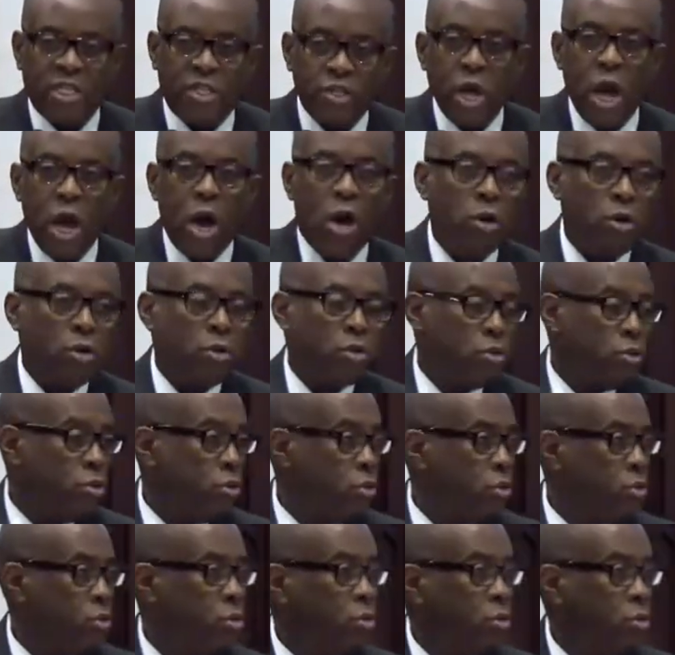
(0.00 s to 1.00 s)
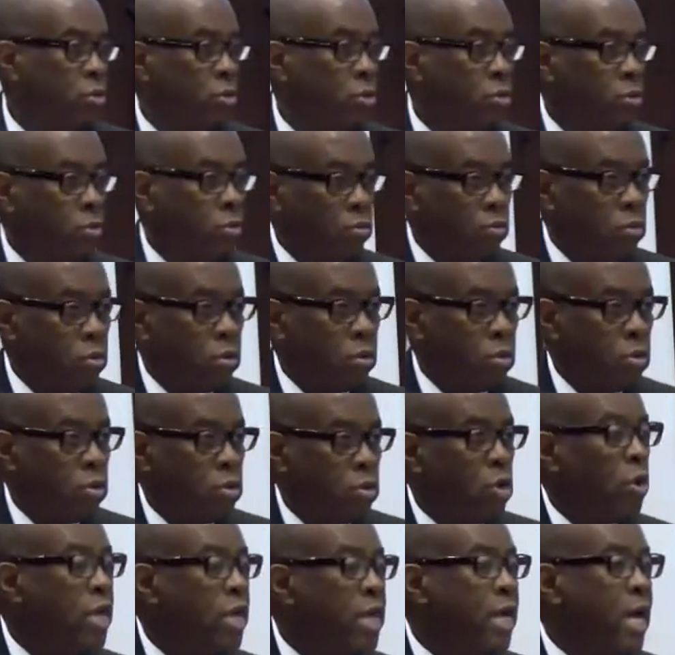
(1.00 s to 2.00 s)
go. So
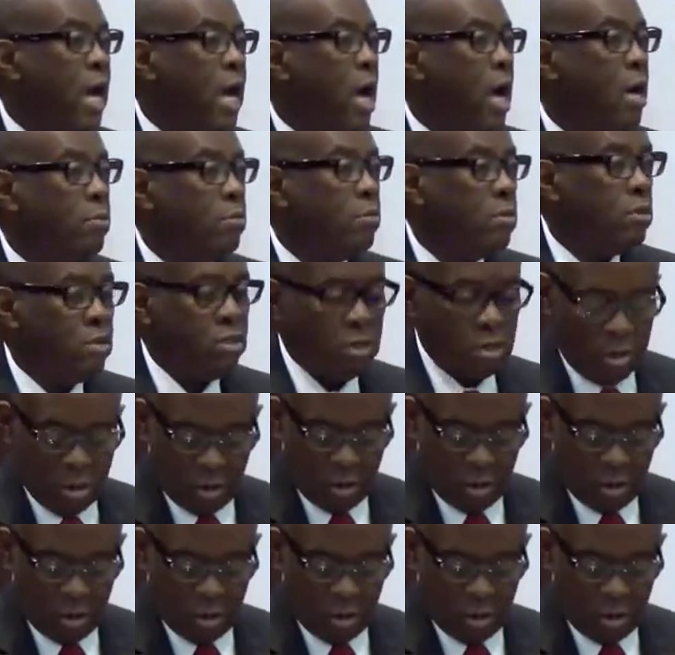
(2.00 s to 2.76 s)
he comes.